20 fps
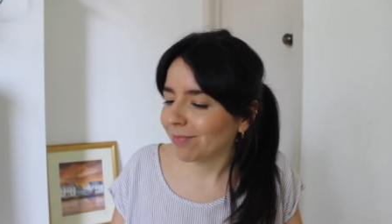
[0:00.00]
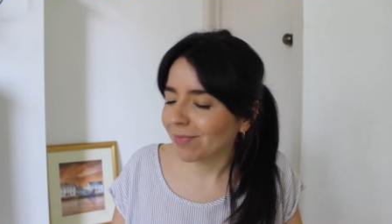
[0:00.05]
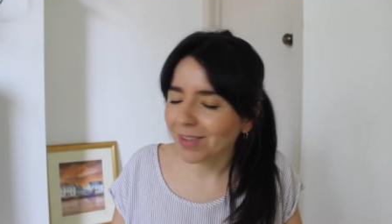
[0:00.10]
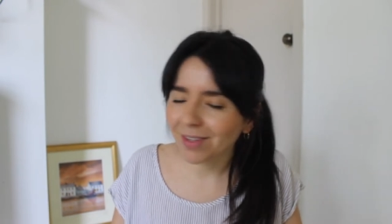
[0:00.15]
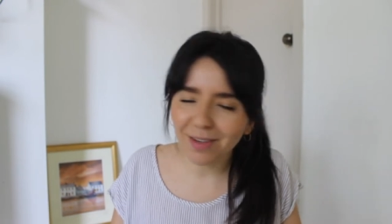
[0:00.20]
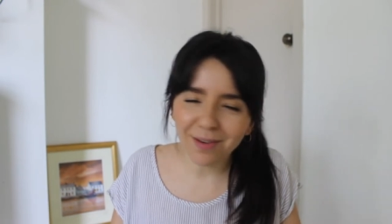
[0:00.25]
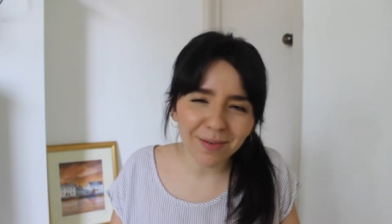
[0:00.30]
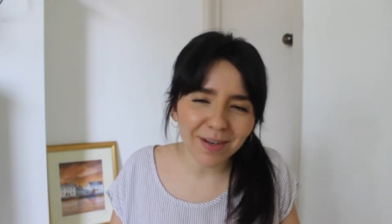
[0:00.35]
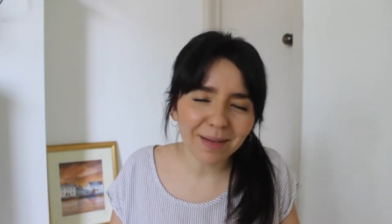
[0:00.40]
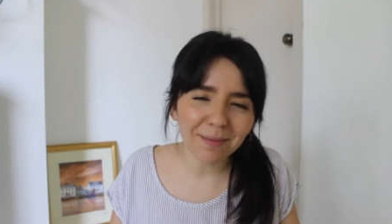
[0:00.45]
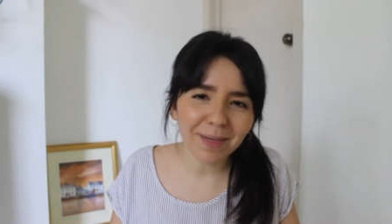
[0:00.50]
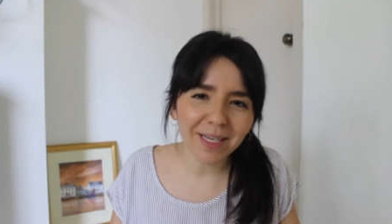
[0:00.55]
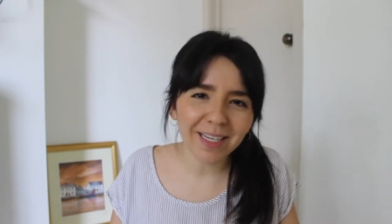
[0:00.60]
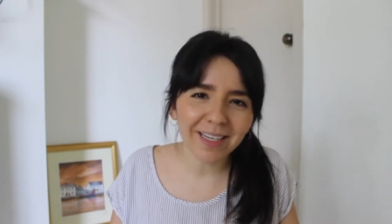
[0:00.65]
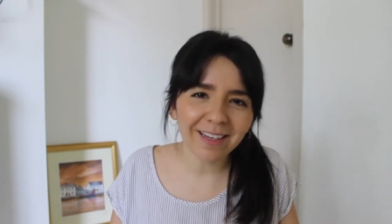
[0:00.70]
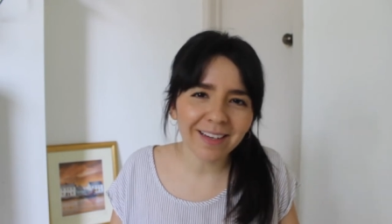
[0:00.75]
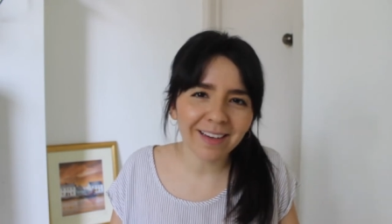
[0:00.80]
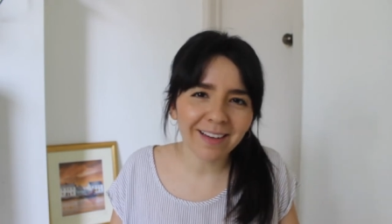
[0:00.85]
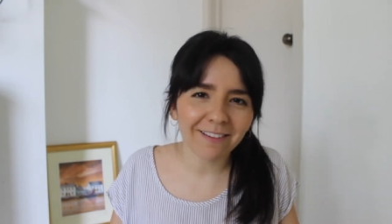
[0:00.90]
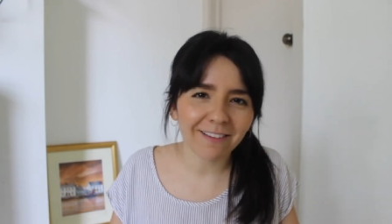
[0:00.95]
you know what I
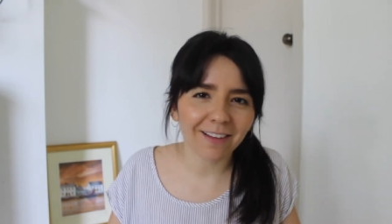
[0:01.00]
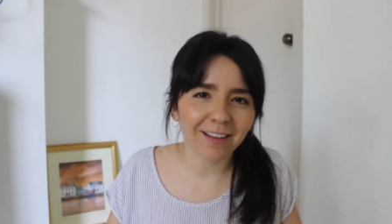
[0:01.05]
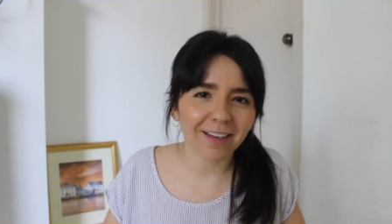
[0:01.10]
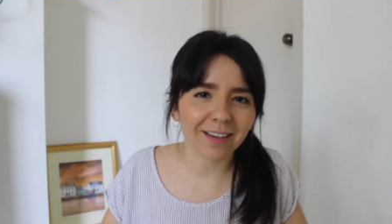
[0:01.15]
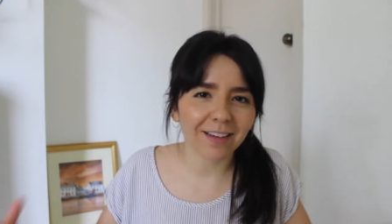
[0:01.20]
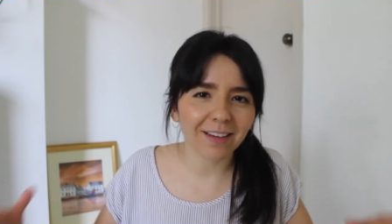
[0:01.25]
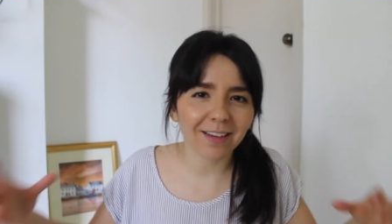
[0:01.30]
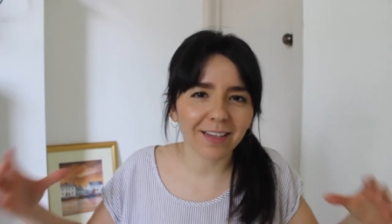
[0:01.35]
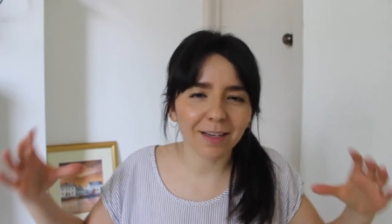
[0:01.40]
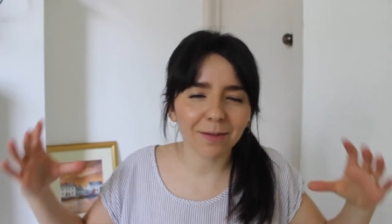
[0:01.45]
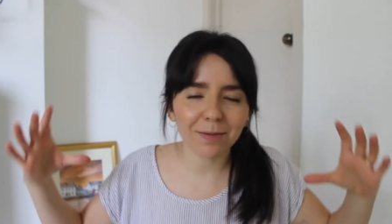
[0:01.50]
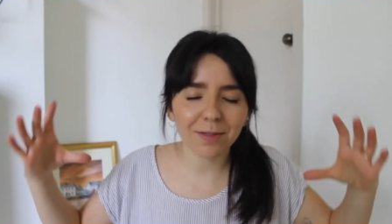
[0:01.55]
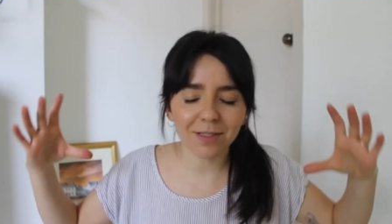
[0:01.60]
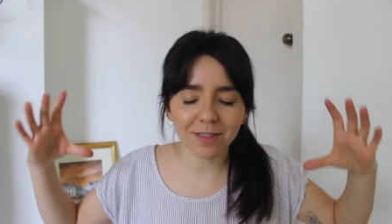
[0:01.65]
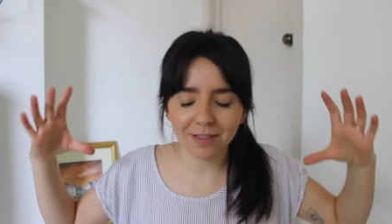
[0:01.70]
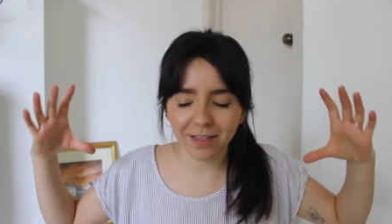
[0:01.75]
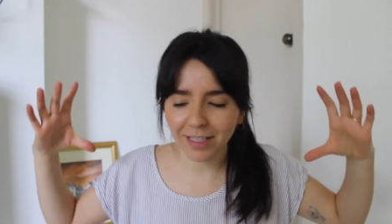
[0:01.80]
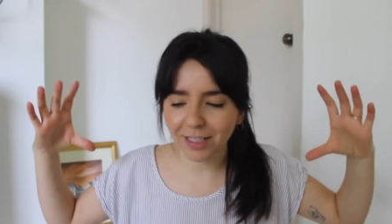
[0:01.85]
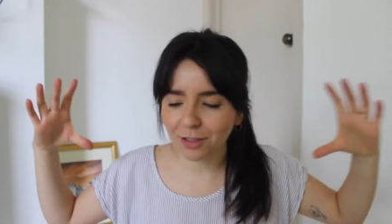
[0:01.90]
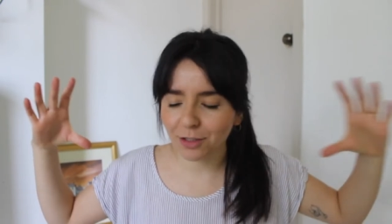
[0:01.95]
mean like it
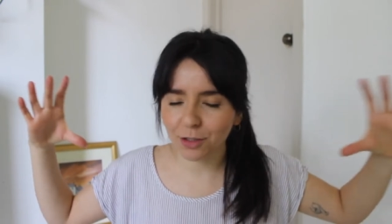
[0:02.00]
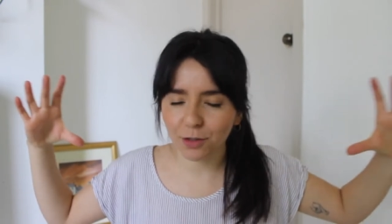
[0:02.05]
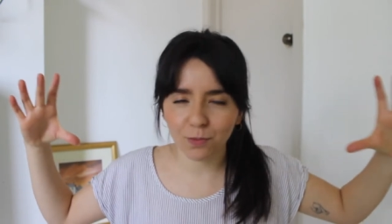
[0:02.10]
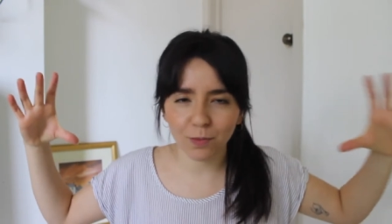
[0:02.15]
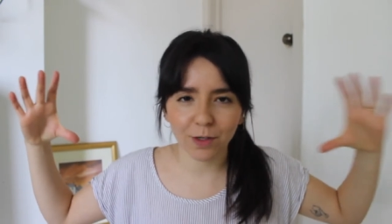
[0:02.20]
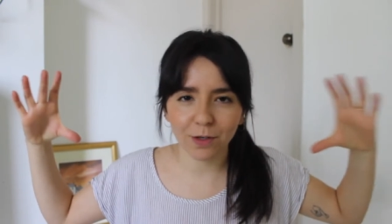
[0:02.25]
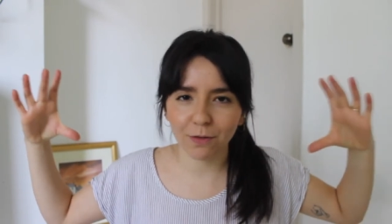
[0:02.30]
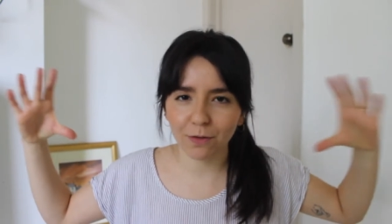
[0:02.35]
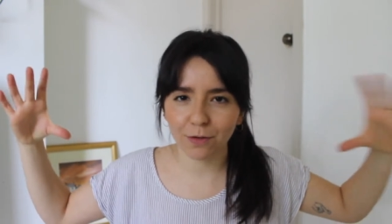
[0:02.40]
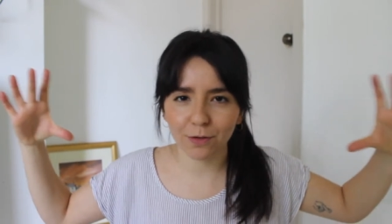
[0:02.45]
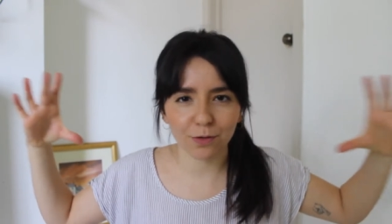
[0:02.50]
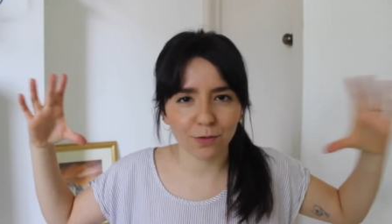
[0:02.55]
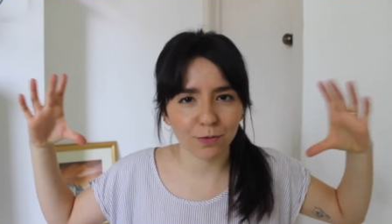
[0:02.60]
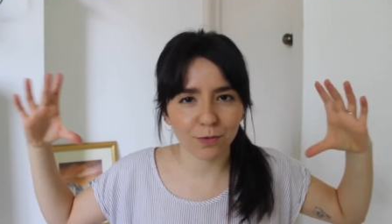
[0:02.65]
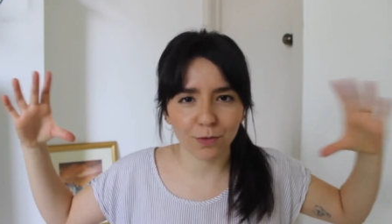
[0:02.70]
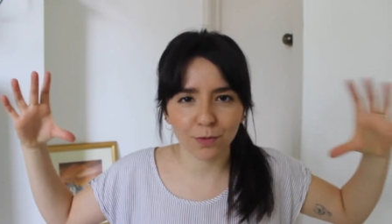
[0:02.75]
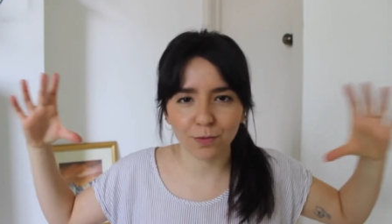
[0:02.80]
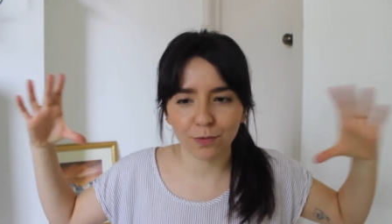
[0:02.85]
was like just one of those